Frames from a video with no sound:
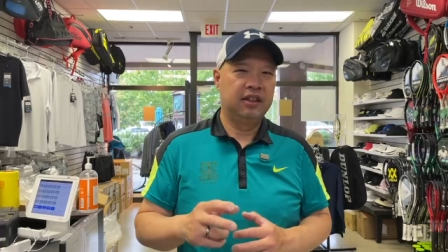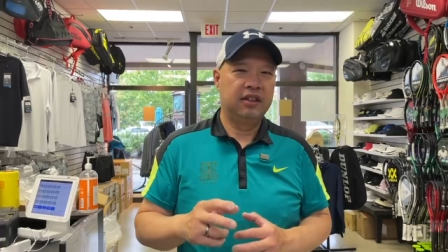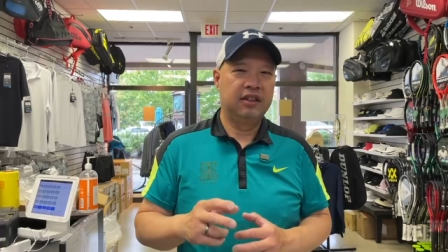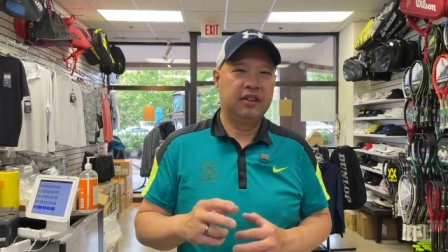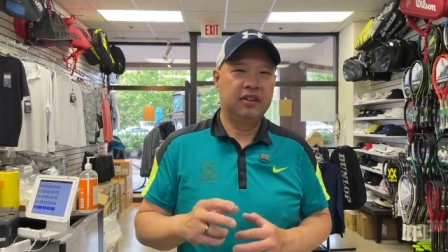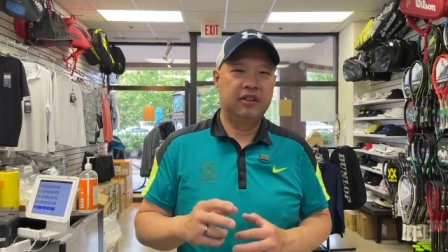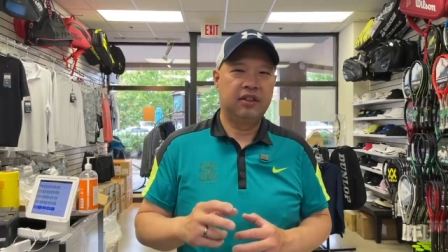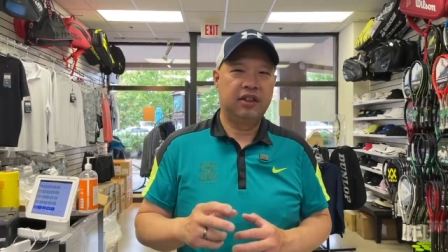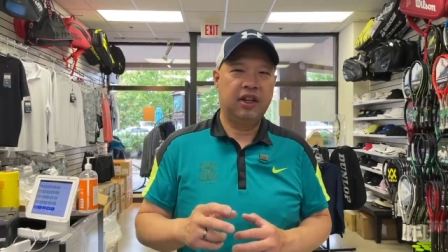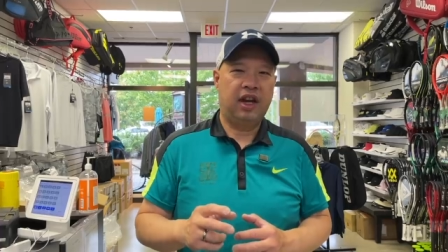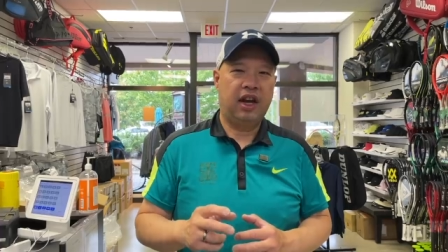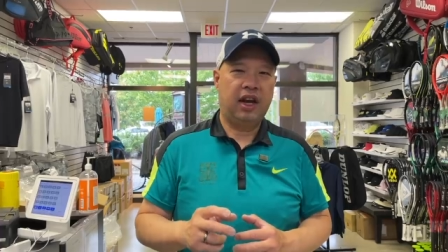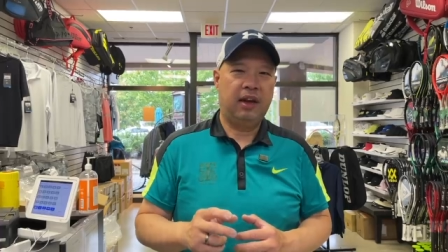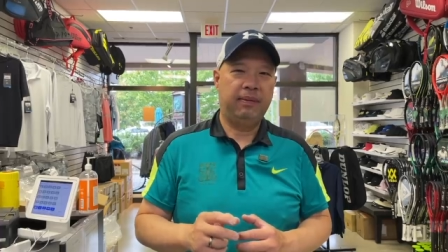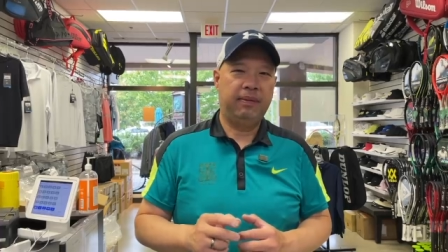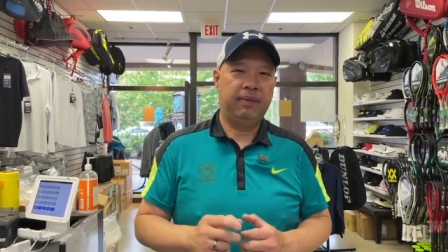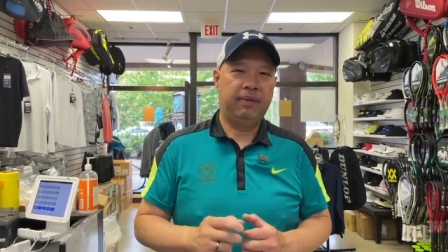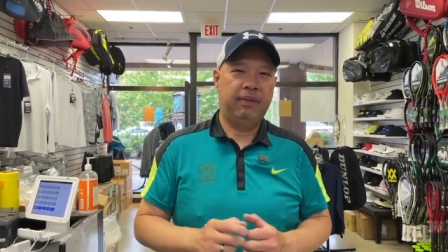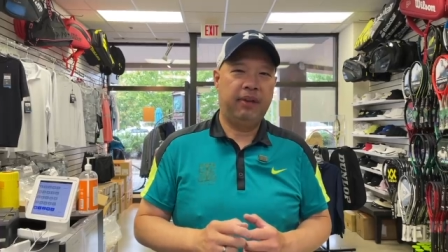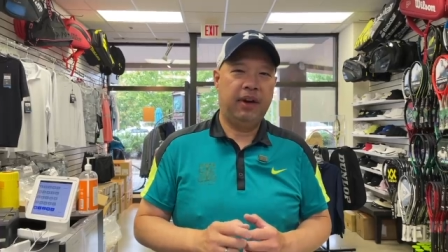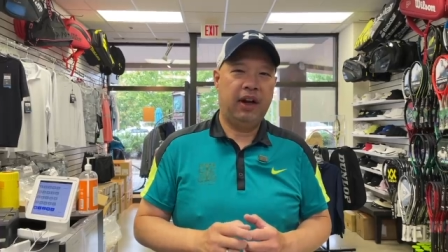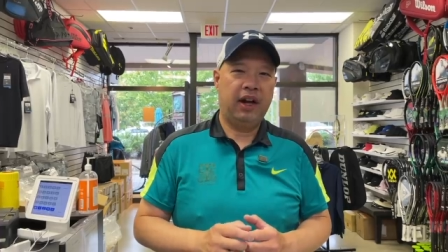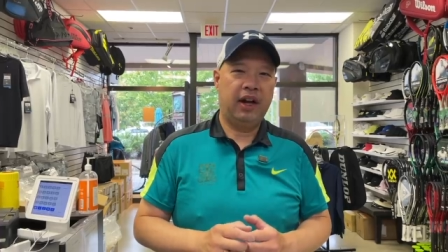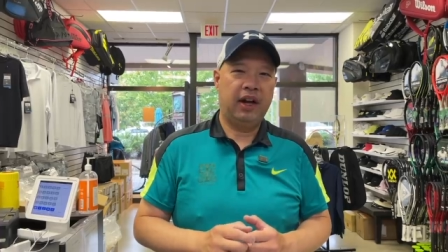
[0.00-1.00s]
top
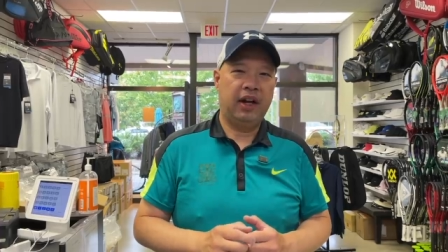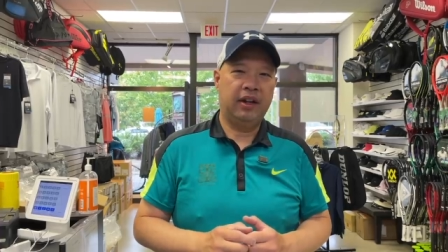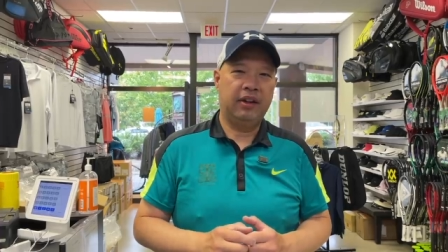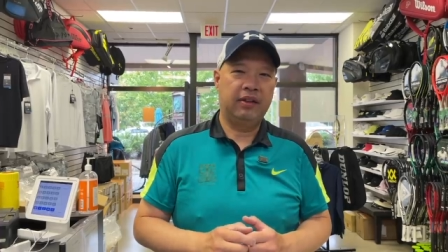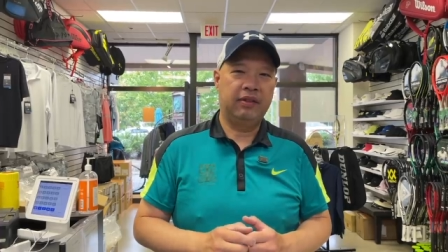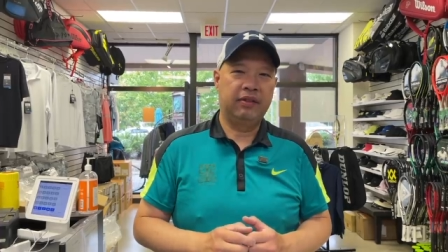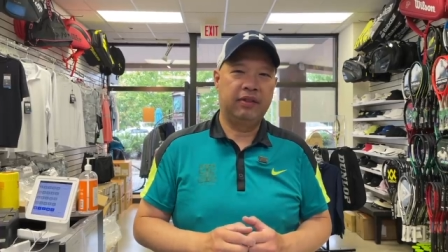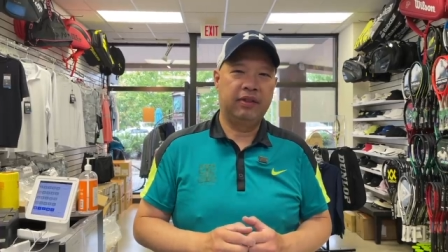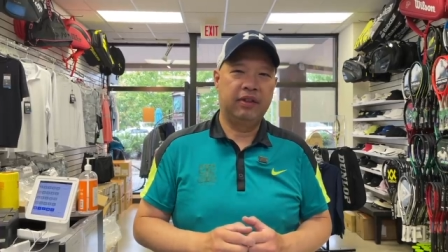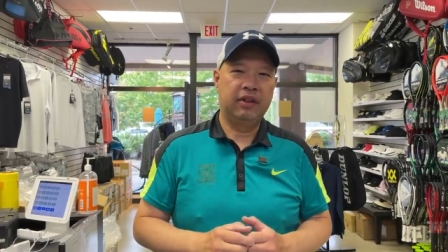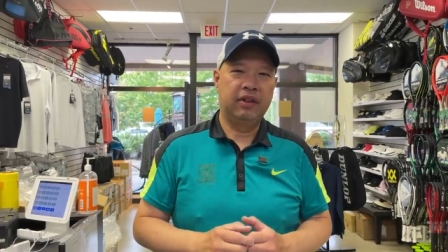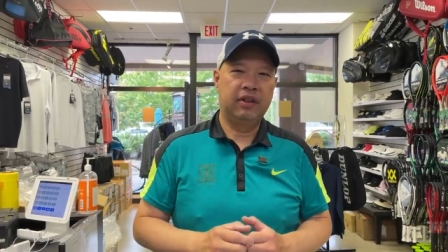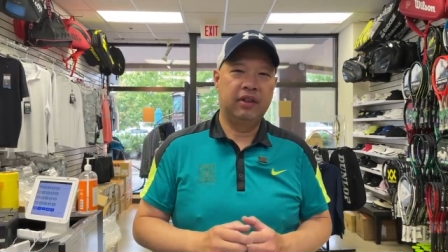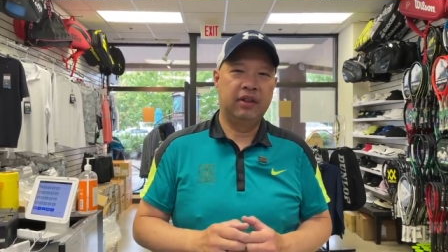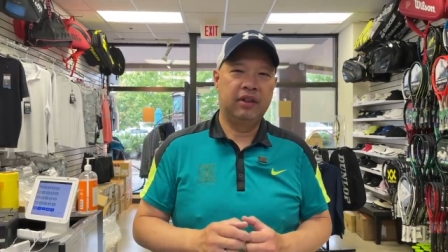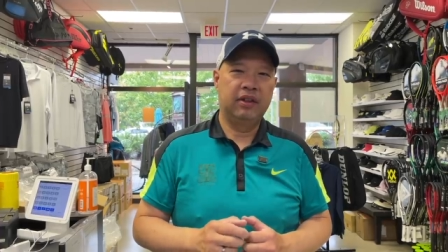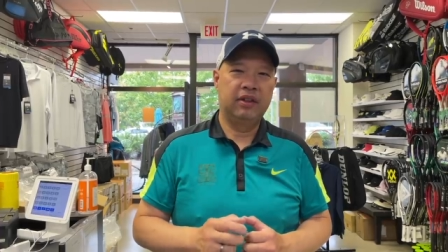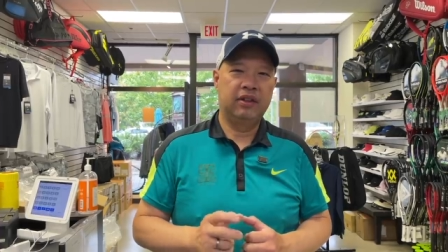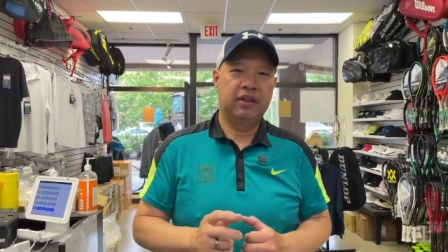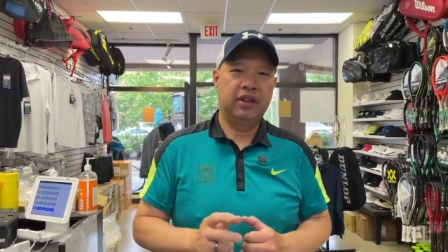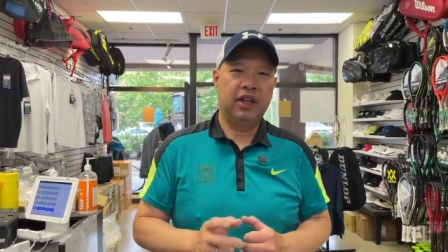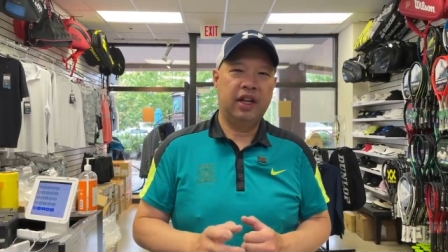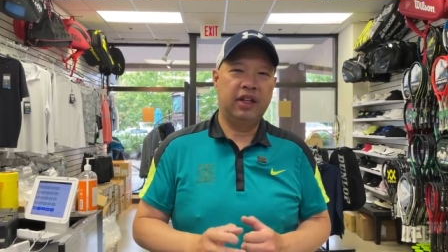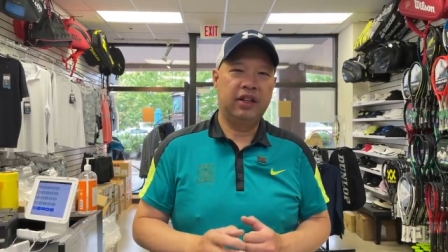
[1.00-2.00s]
five
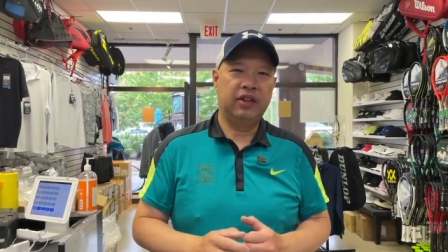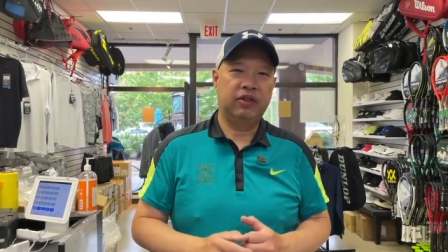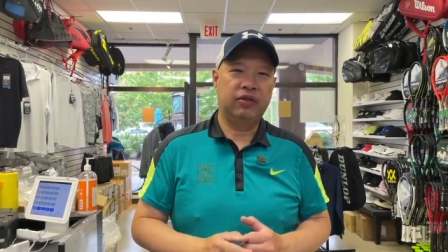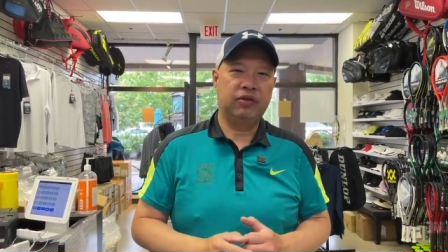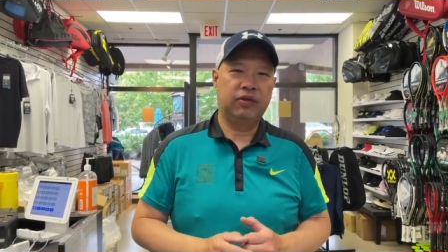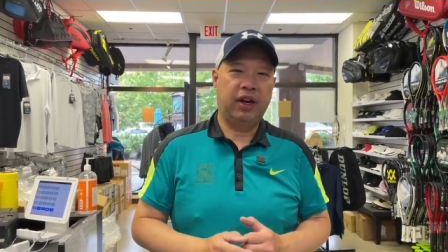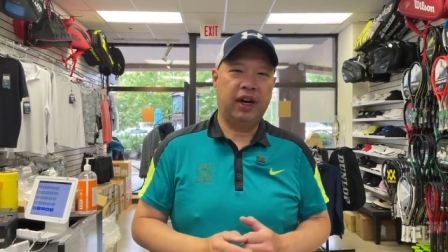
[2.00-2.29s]
tennis